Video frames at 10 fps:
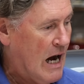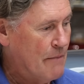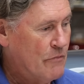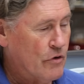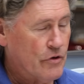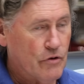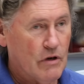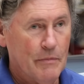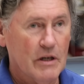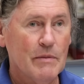I'm not
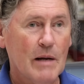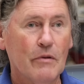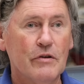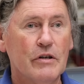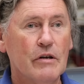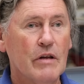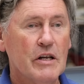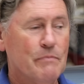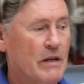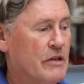sure I'm going to be able to do
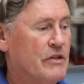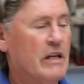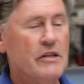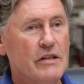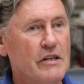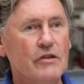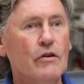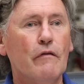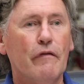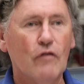this because the engine is
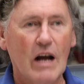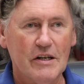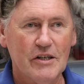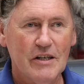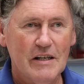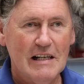not fresh.